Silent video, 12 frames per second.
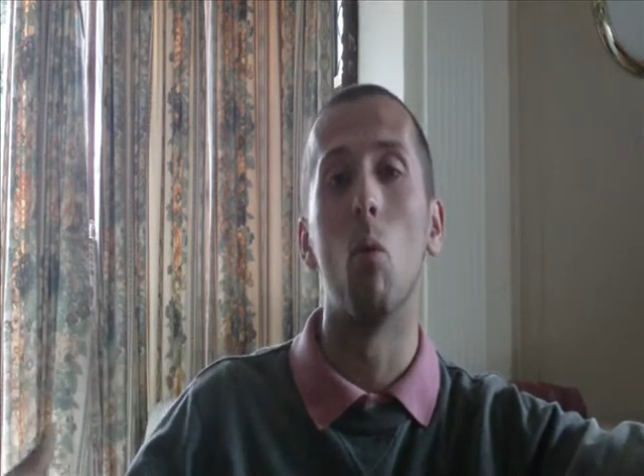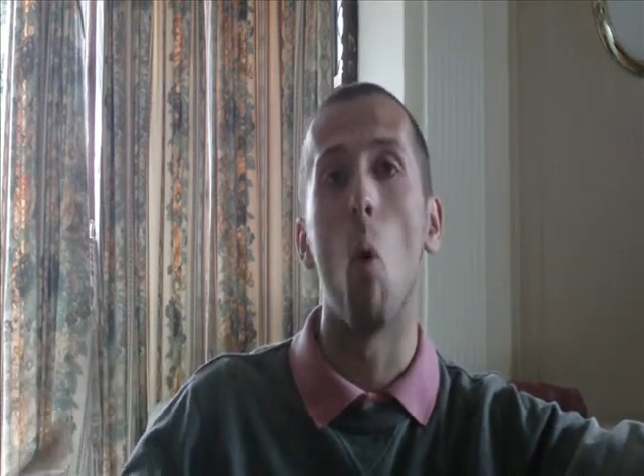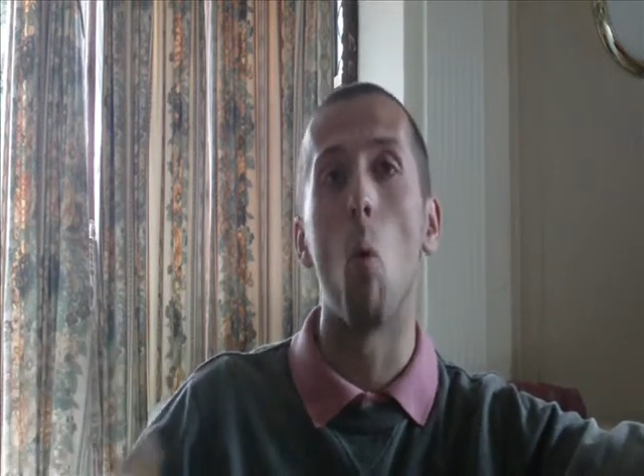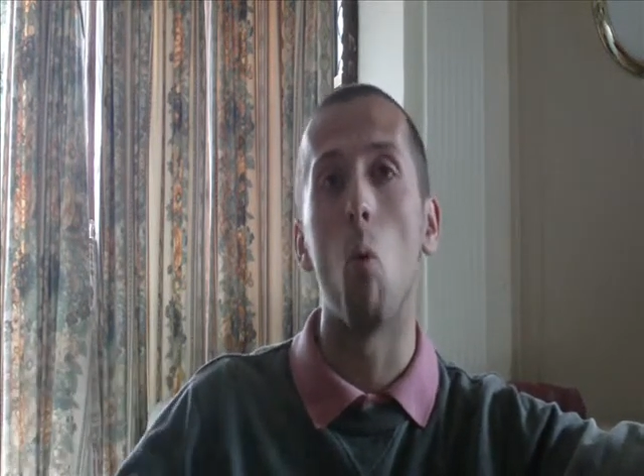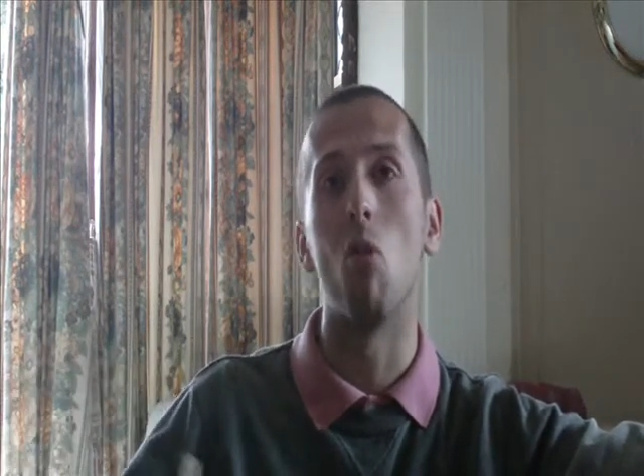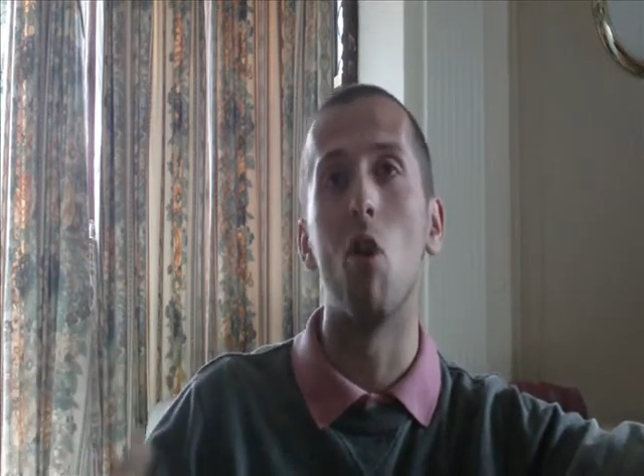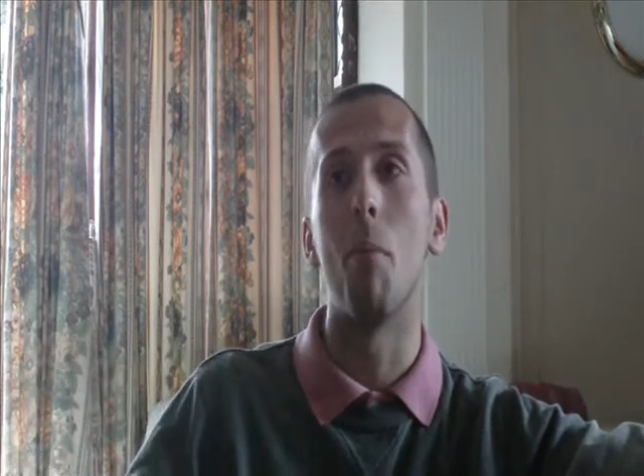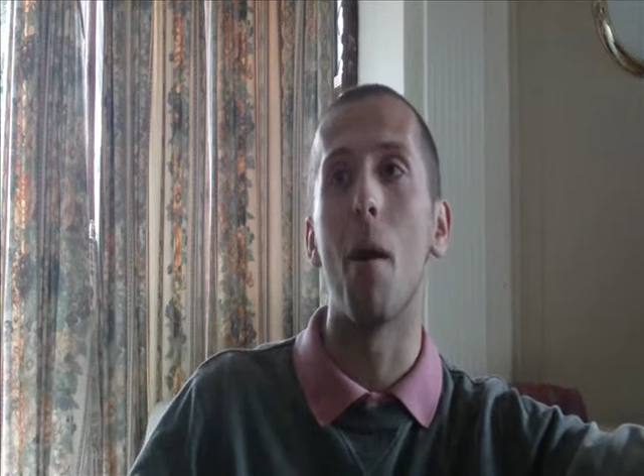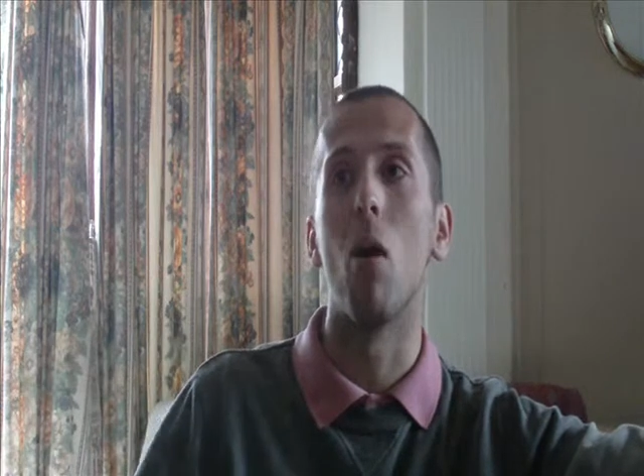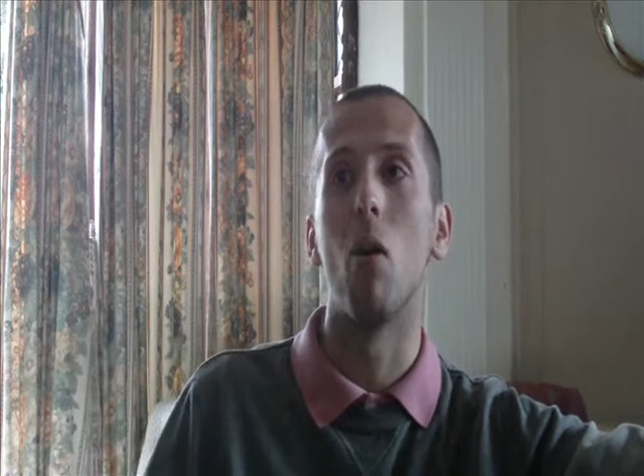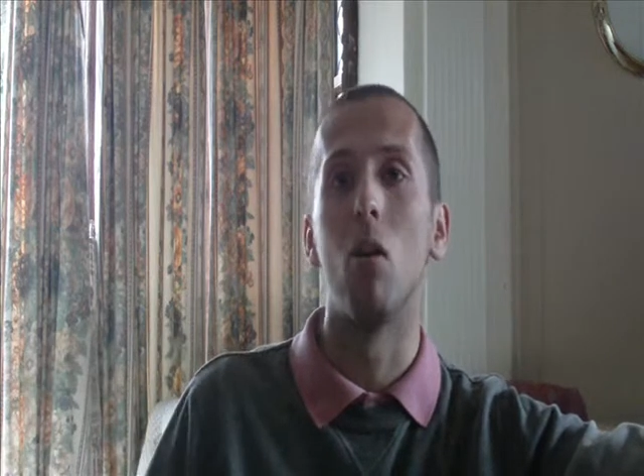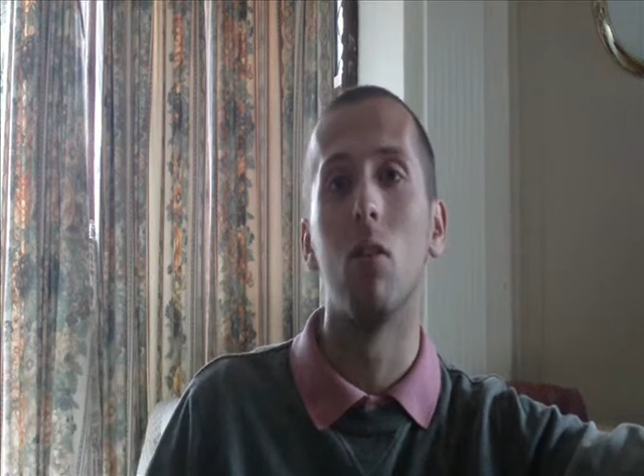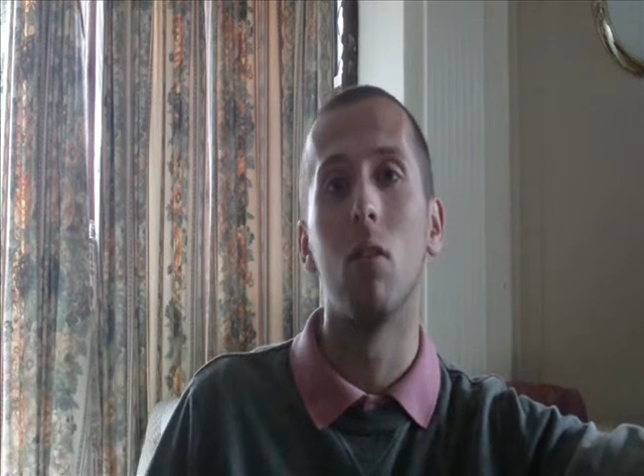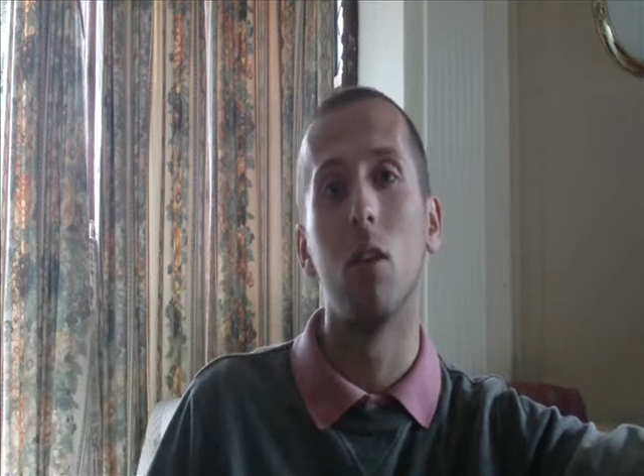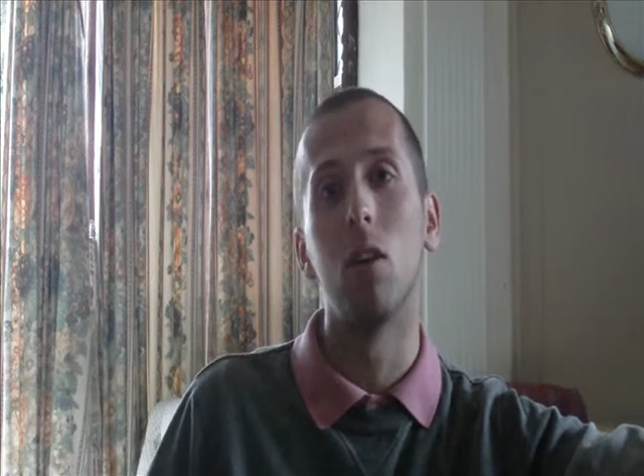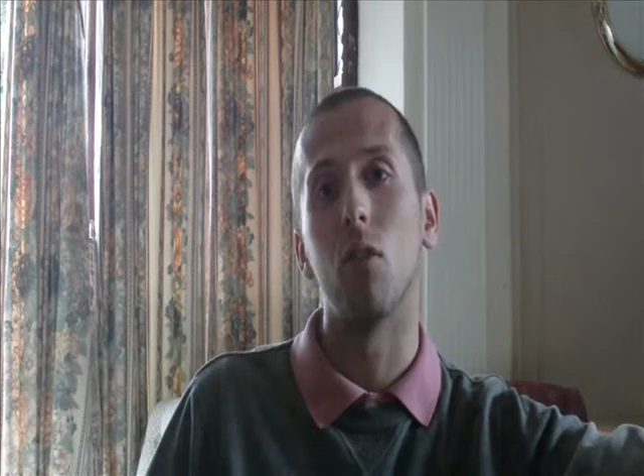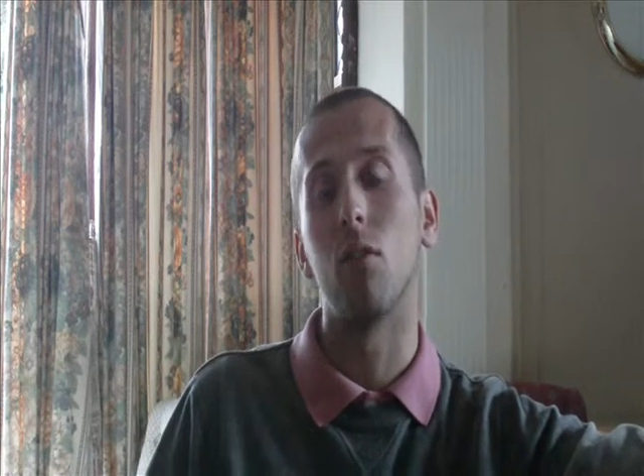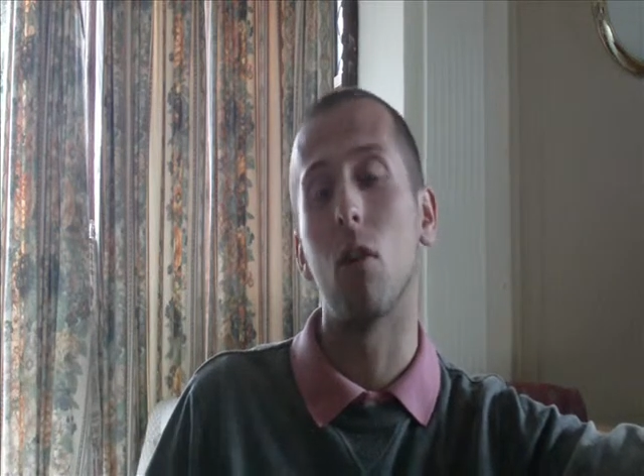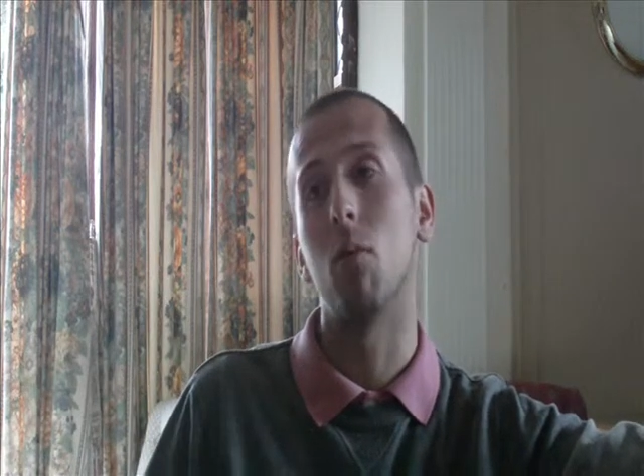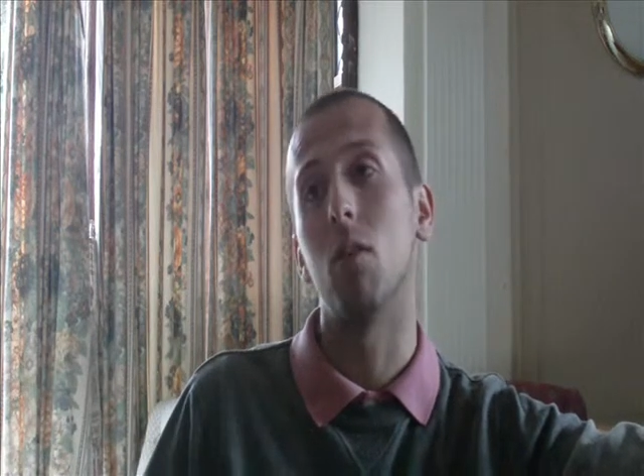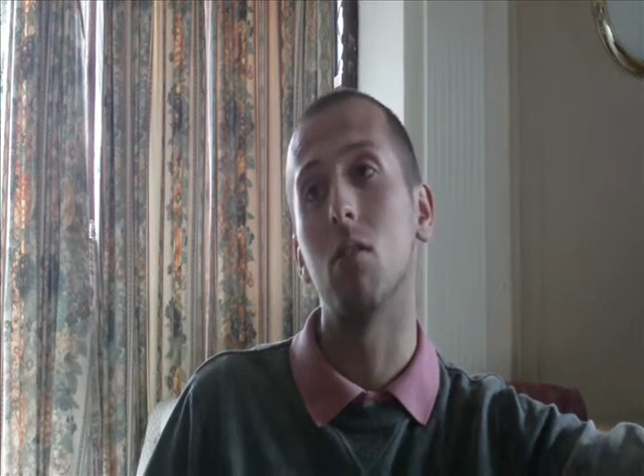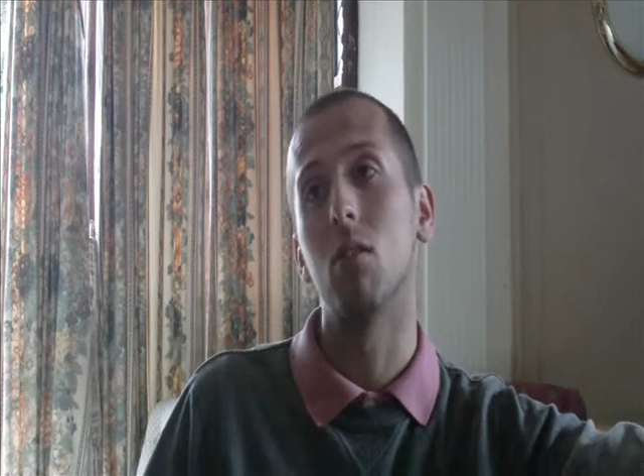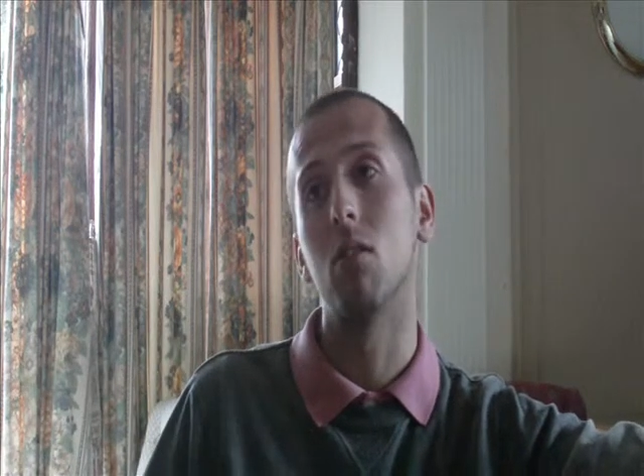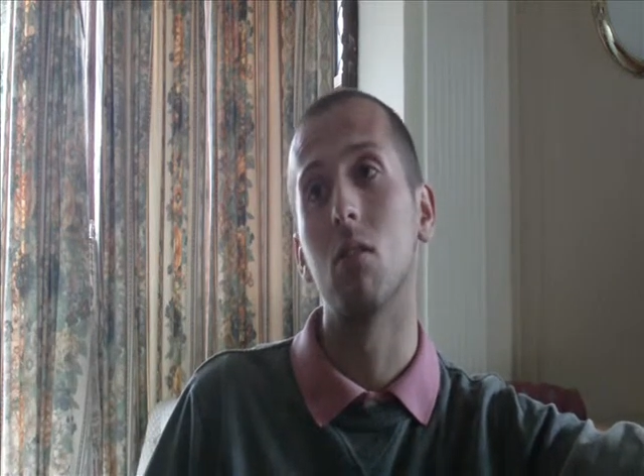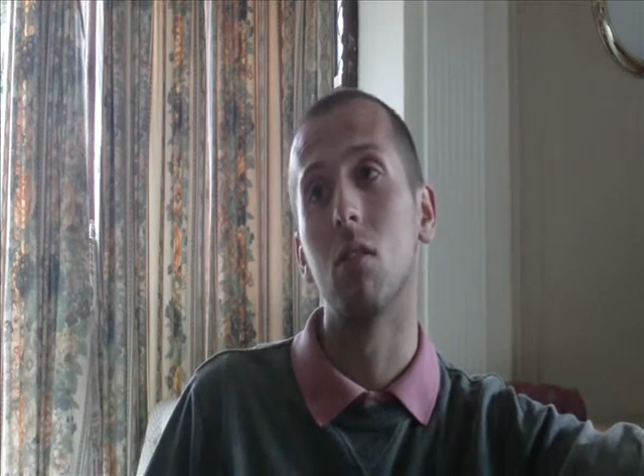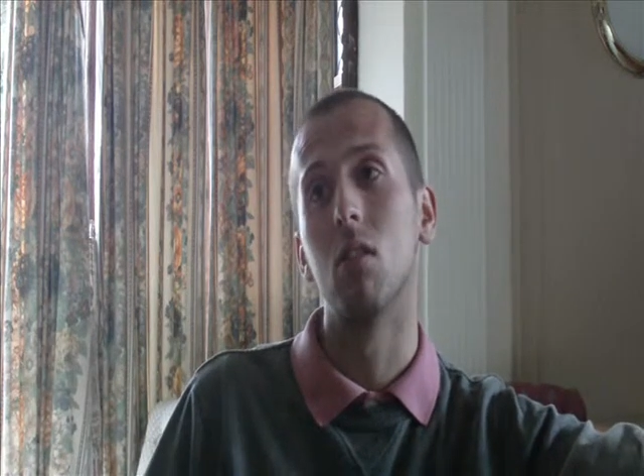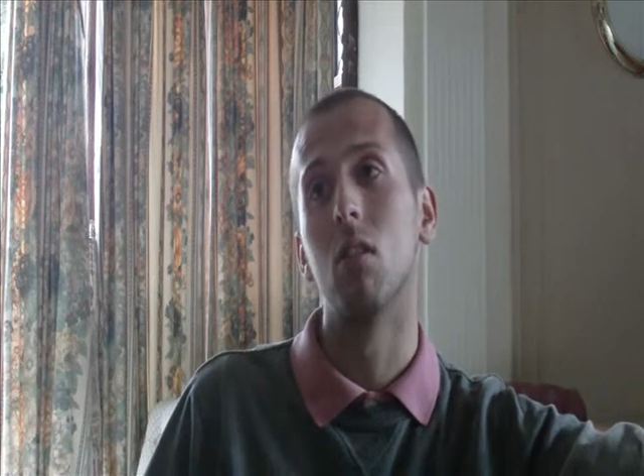what we're about. If that makes sense.